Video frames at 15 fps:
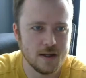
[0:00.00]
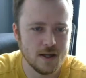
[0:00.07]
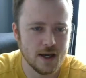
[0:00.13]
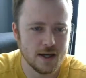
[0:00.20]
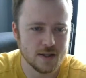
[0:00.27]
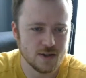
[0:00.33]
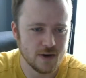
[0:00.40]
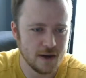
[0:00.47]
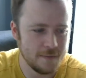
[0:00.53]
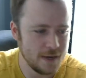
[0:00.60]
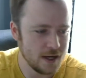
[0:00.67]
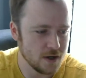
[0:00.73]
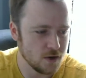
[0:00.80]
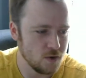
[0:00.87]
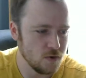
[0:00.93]
so I made
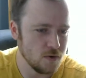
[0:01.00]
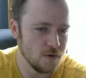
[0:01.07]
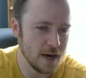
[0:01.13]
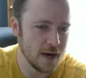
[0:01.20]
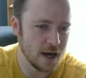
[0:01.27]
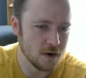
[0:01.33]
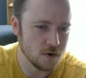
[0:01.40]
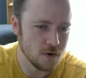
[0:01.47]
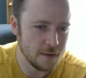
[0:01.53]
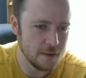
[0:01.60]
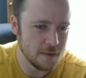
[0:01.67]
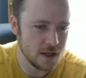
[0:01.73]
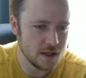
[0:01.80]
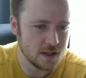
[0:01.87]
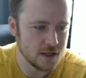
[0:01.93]
a cool Battlecry
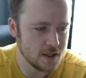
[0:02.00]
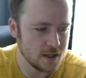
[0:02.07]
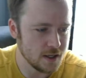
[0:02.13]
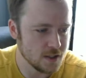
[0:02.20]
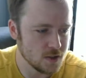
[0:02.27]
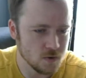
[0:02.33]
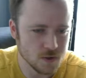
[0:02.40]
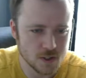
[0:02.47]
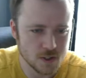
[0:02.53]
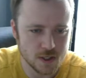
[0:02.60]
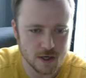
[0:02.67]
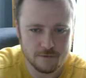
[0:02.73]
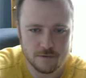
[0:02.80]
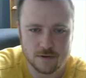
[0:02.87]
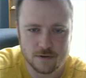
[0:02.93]
minion that does cool
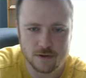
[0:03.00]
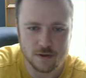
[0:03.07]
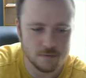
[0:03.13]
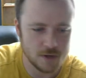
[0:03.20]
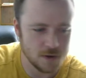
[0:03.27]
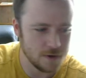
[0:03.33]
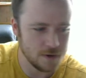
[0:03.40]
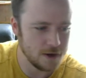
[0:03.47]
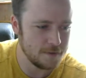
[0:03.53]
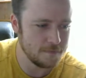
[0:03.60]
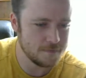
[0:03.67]
stuff. So there we are.